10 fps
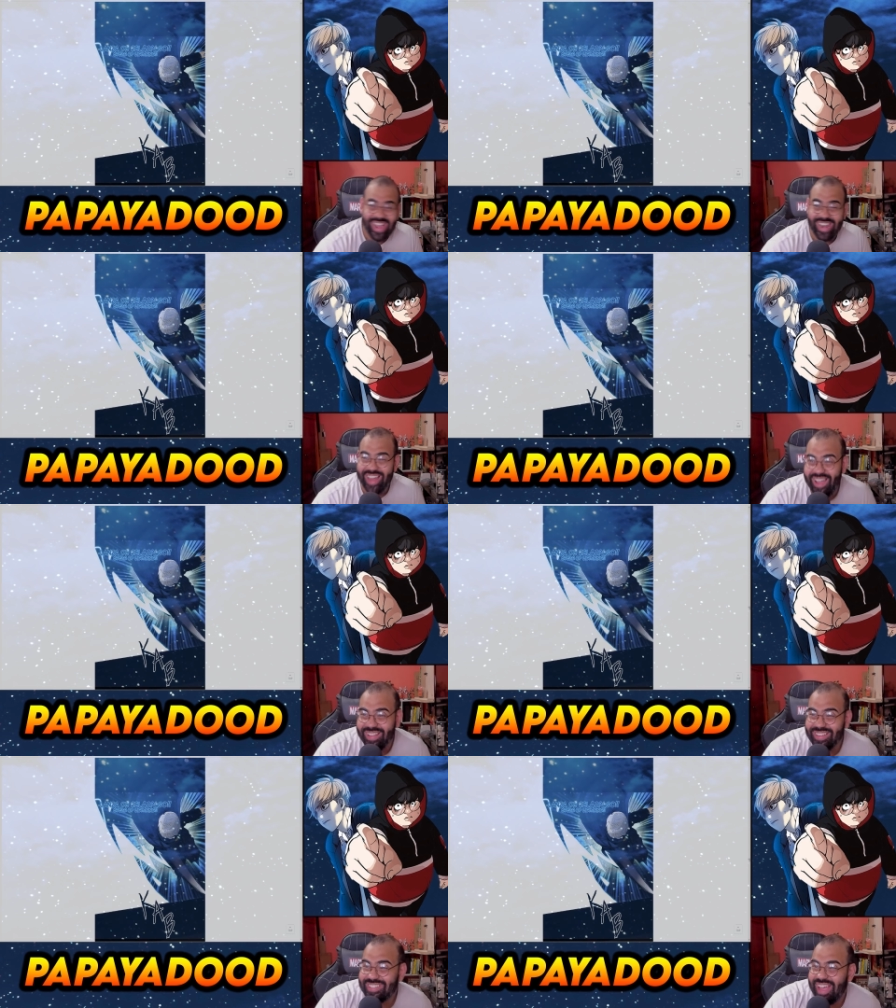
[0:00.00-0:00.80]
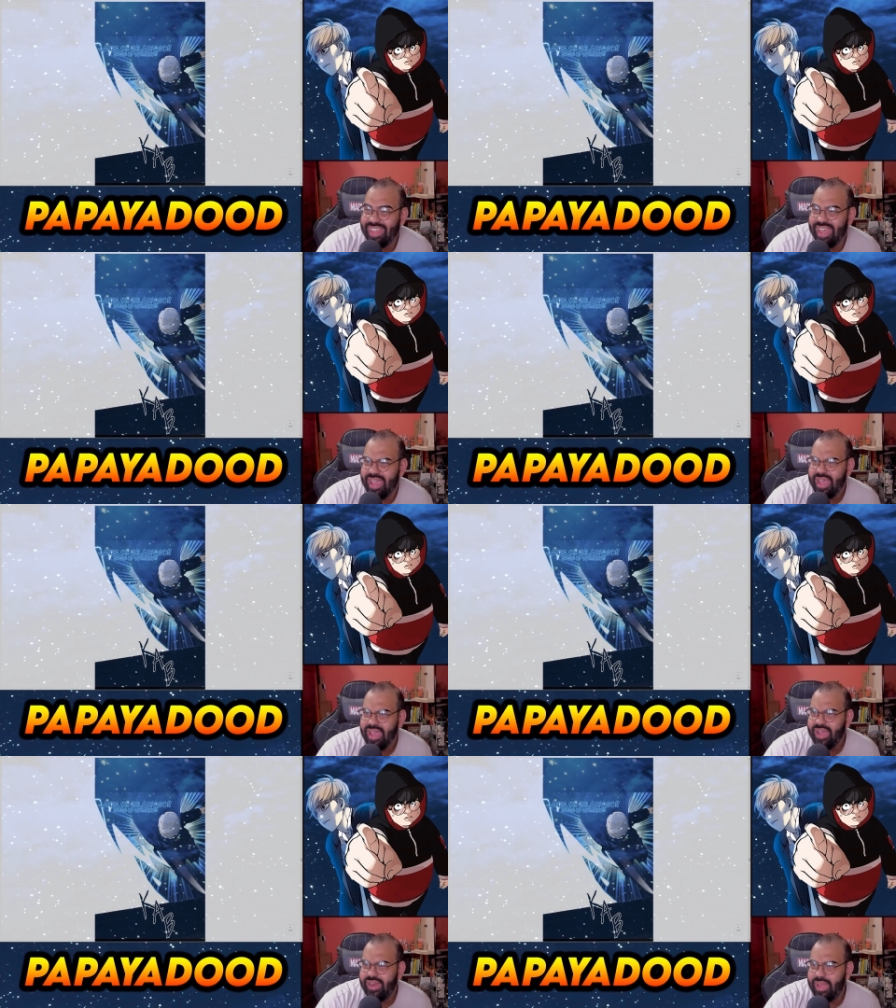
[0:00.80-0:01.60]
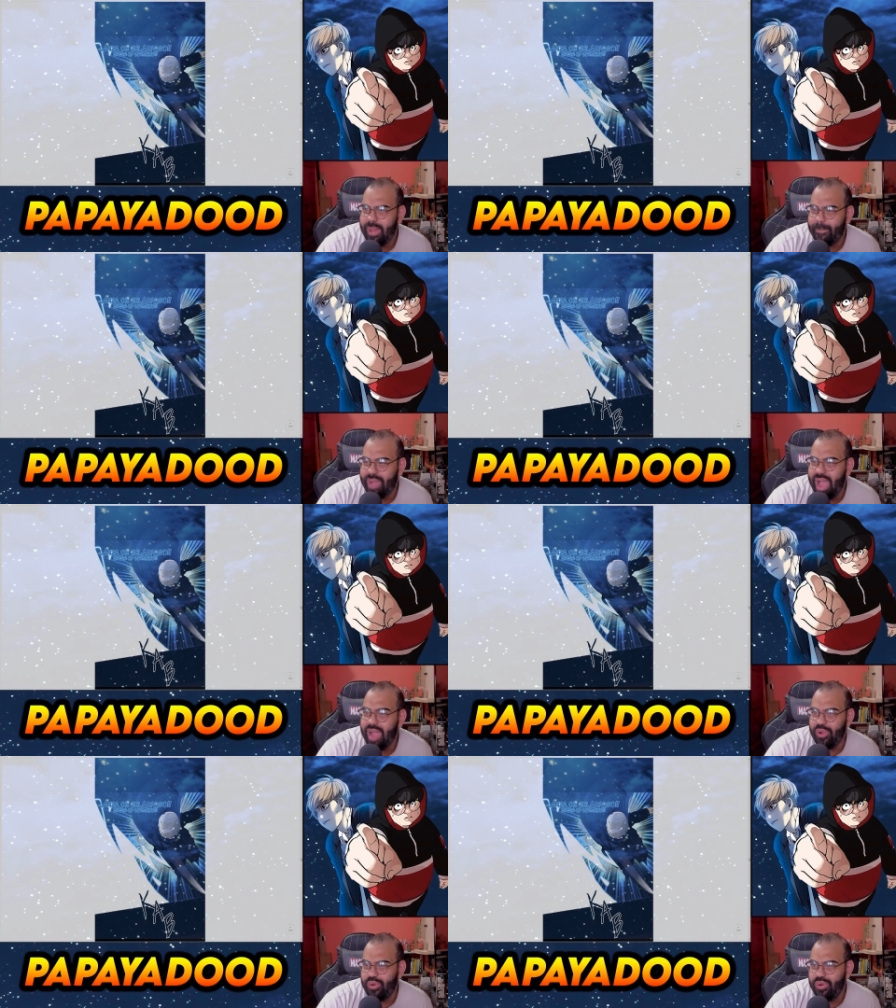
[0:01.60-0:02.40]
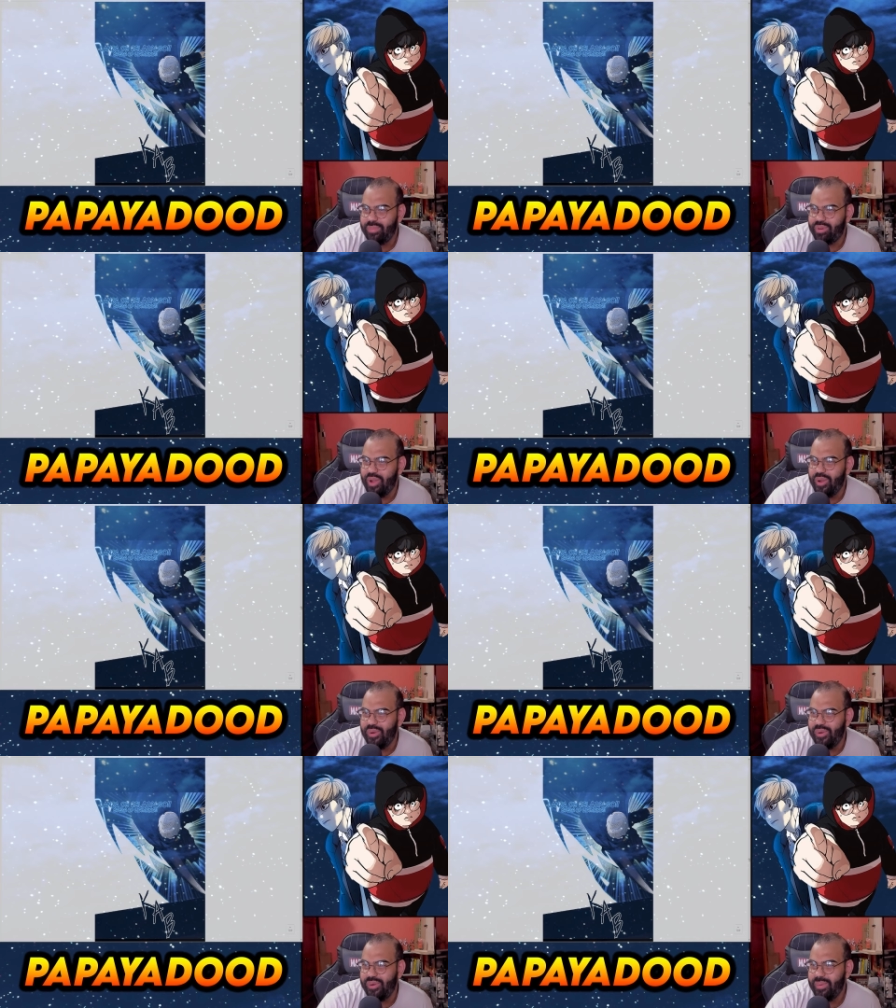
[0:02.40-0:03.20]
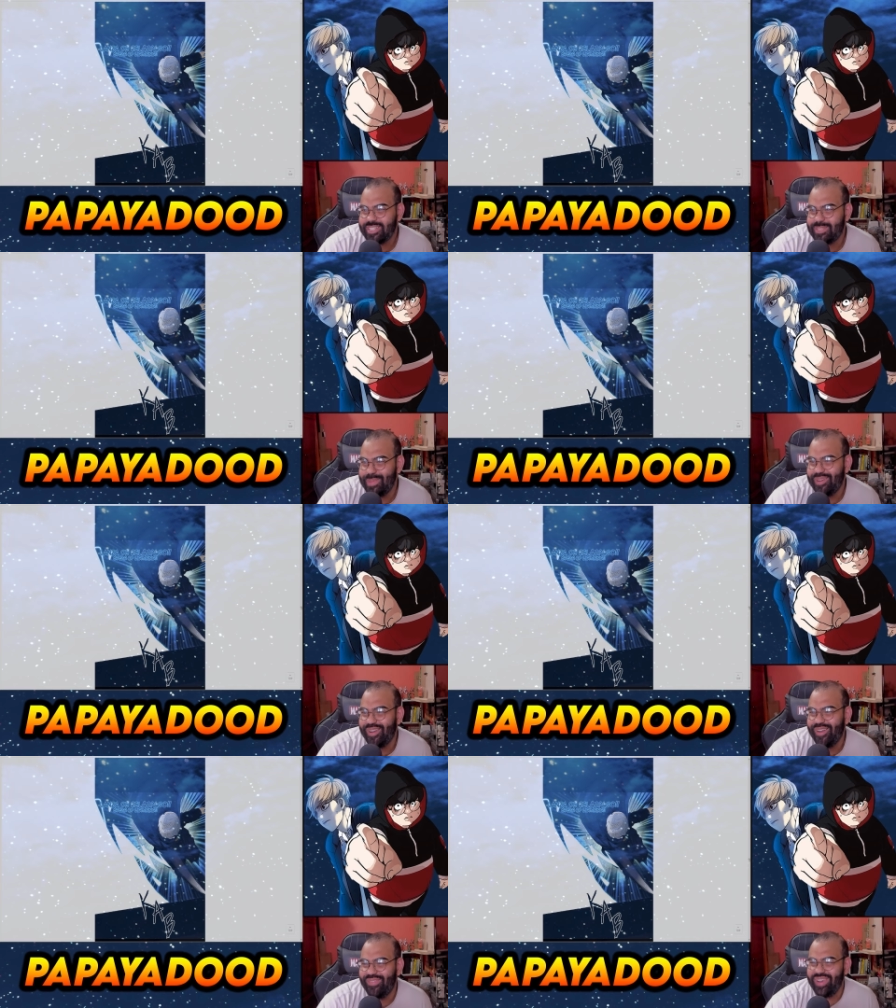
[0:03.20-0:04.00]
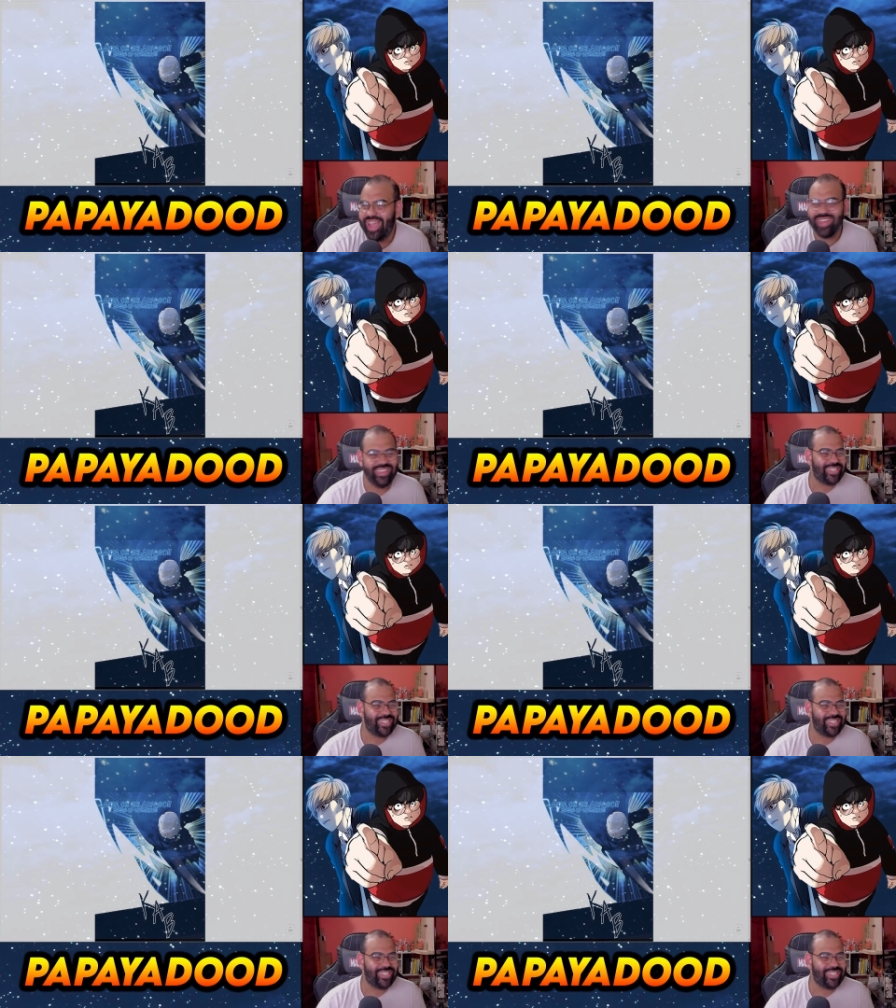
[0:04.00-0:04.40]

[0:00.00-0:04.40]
Lanza de Lampago. Bro. Spear of light.